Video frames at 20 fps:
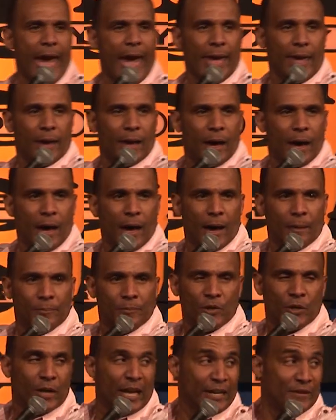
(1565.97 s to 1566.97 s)
hey,
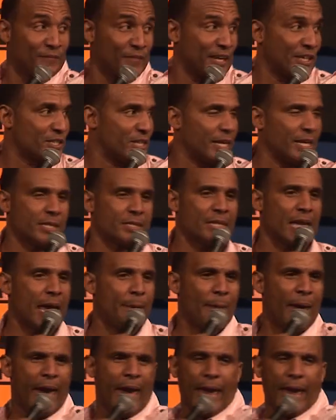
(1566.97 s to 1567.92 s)
uh, you know, you forget your kid's name.